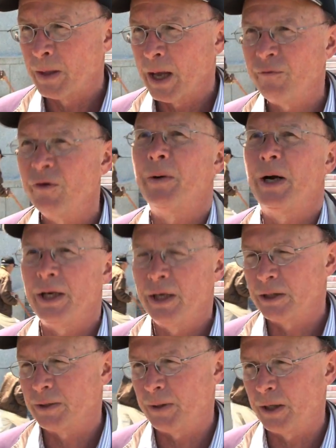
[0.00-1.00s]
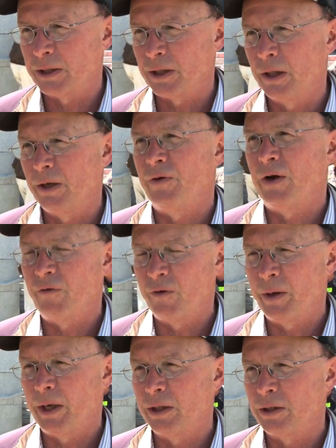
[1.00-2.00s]
Everybody needs a place to live and
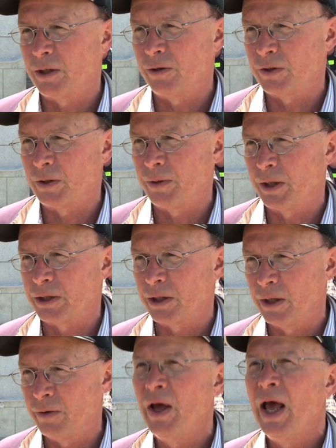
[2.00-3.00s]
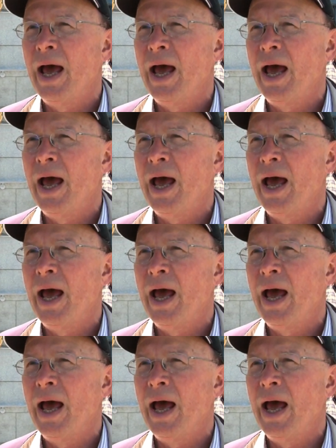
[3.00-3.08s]
everybody deserves a place to live.